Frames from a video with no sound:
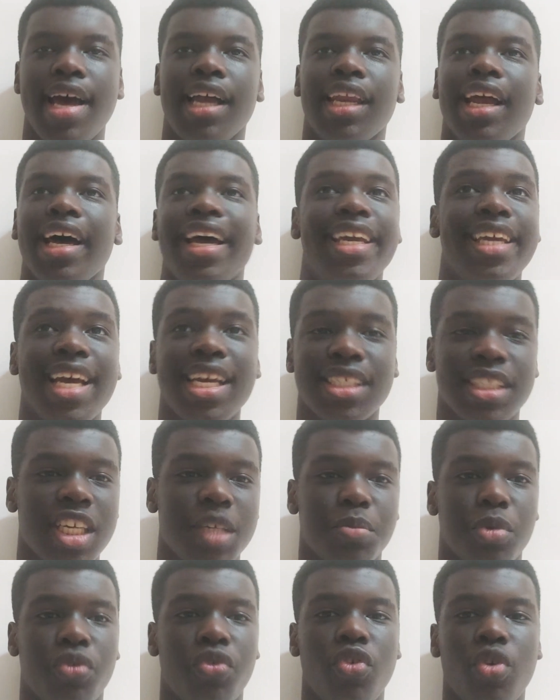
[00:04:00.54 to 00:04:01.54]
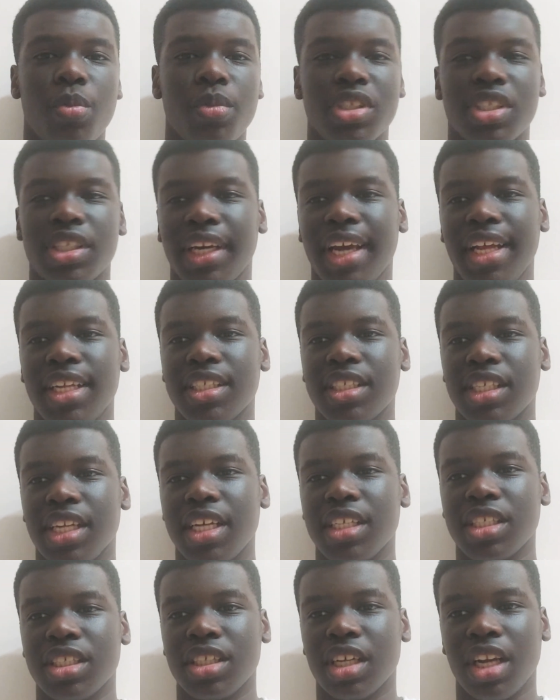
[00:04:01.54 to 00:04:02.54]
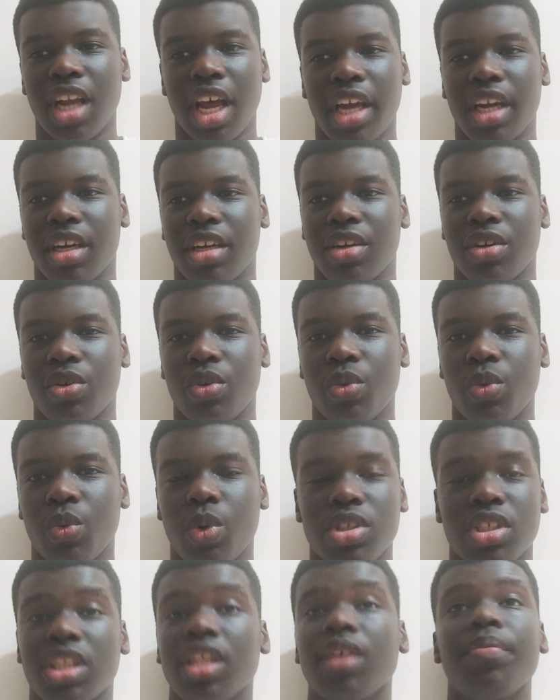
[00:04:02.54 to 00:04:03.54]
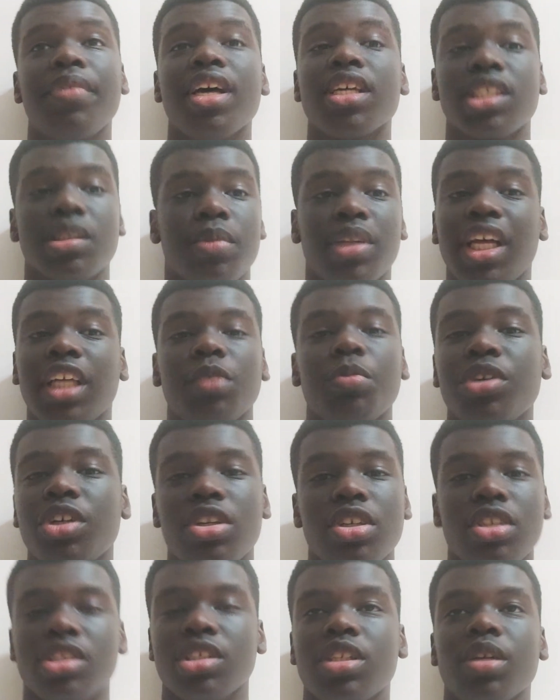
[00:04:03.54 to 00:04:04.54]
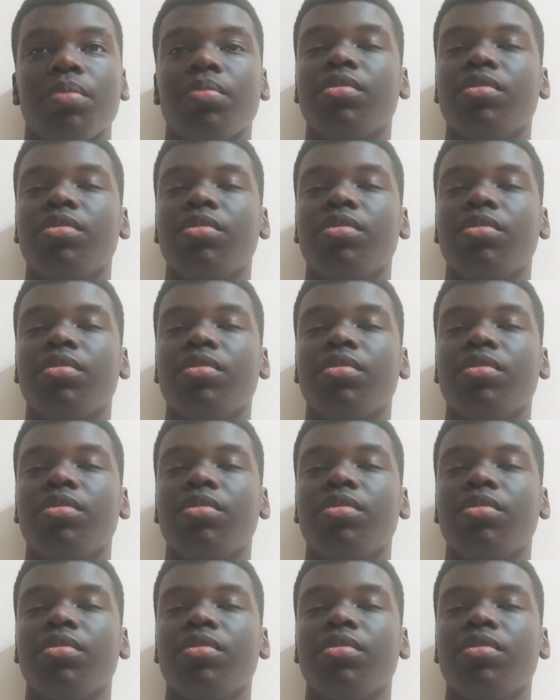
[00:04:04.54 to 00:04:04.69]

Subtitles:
Like yes, his performance against Leicester like wasn't the best, but that's because